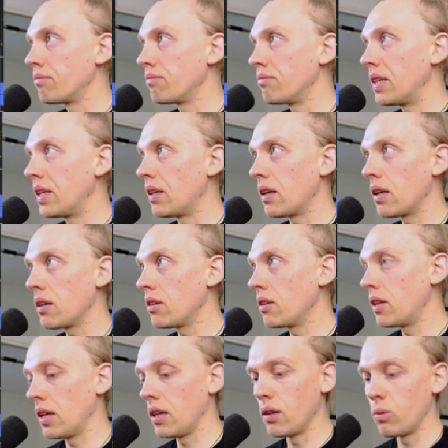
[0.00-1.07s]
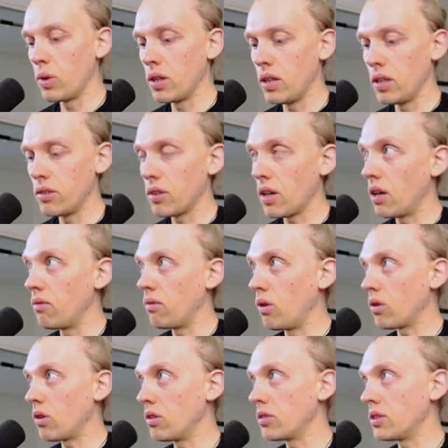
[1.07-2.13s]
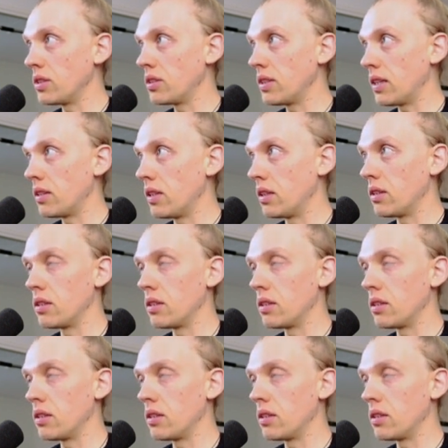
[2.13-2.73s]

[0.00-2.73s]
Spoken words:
Then another thing with these kind of vocals is that